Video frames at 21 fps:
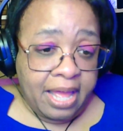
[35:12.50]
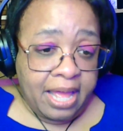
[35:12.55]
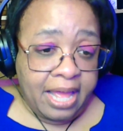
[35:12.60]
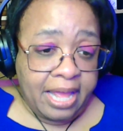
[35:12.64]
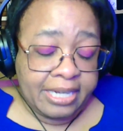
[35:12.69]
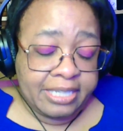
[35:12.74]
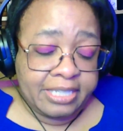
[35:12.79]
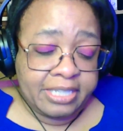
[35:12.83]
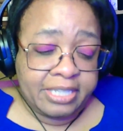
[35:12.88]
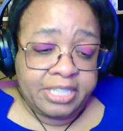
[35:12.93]

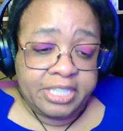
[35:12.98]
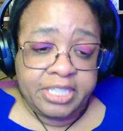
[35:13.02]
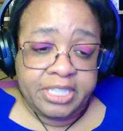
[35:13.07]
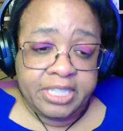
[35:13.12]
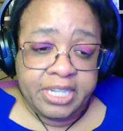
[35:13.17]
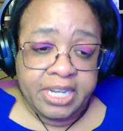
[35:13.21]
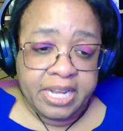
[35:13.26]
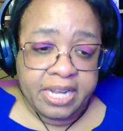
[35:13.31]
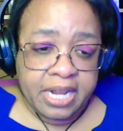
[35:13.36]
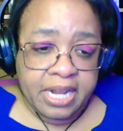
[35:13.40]
And
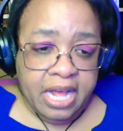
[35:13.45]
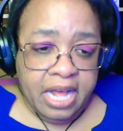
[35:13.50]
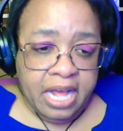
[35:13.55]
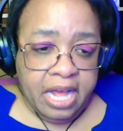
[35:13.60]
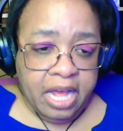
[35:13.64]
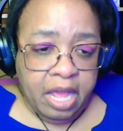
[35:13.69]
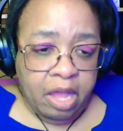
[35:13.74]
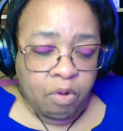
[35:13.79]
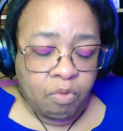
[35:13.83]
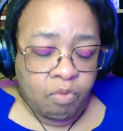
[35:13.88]
she and
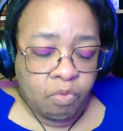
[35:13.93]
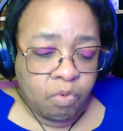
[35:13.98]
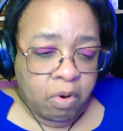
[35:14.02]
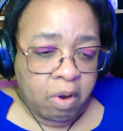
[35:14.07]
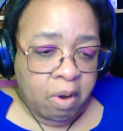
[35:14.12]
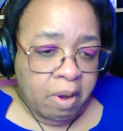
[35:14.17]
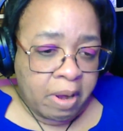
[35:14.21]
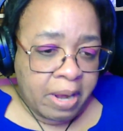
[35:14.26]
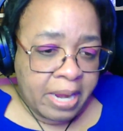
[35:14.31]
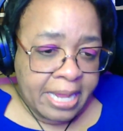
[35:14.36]
I
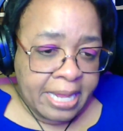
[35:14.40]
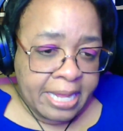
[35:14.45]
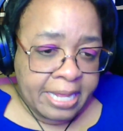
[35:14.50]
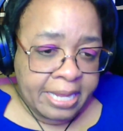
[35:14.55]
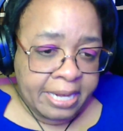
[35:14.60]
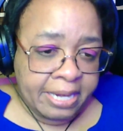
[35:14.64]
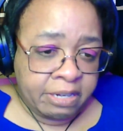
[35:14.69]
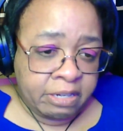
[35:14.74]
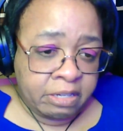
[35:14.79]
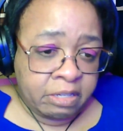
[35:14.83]
were
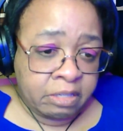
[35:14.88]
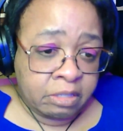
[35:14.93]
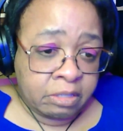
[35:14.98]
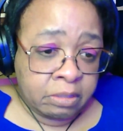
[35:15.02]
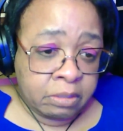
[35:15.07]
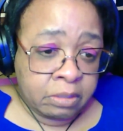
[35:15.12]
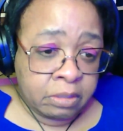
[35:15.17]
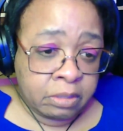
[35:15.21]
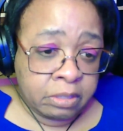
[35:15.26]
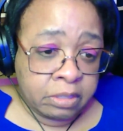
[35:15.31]

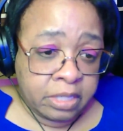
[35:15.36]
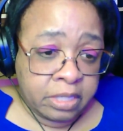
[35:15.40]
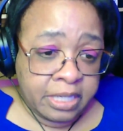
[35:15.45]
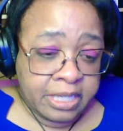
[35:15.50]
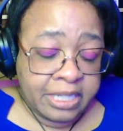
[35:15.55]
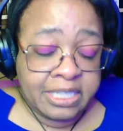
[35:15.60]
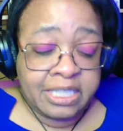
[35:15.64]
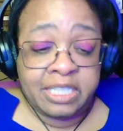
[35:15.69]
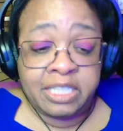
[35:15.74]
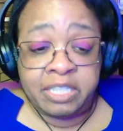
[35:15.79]
in
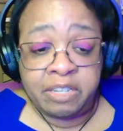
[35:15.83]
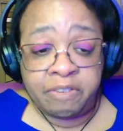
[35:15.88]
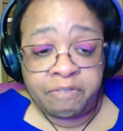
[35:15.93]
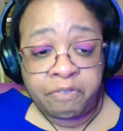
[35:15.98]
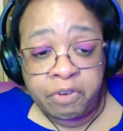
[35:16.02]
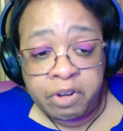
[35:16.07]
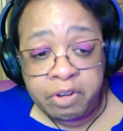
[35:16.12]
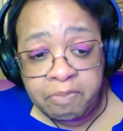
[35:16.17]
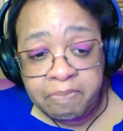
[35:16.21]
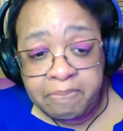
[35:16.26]

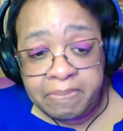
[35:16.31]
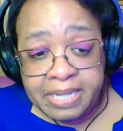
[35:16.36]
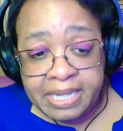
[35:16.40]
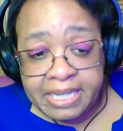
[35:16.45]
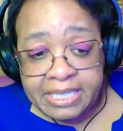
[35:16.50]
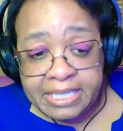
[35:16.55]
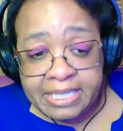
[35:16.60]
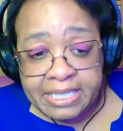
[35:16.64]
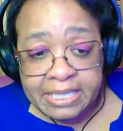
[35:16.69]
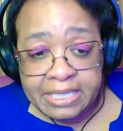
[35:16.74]
different
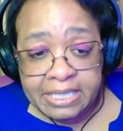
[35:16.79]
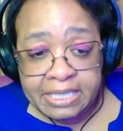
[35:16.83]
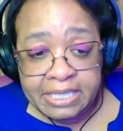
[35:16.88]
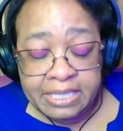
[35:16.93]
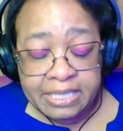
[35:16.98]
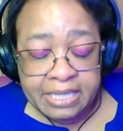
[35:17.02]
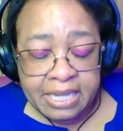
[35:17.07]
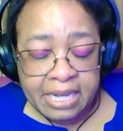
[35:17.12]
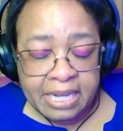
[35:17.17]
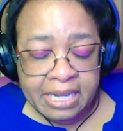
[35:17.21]

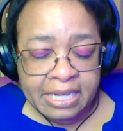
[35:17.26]
places.